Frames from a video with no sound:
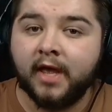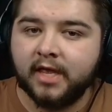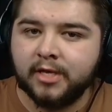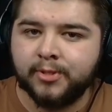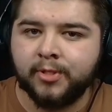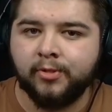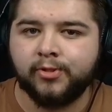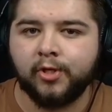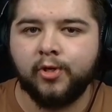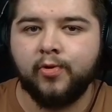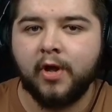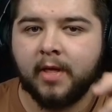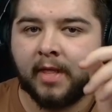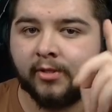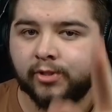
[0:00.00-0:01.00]
If you do,
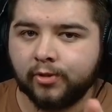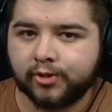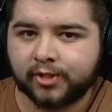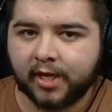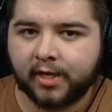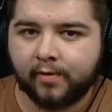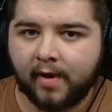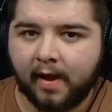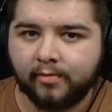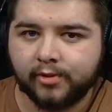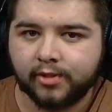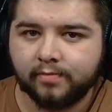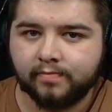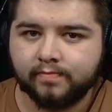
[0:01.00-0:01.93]
then do stick around.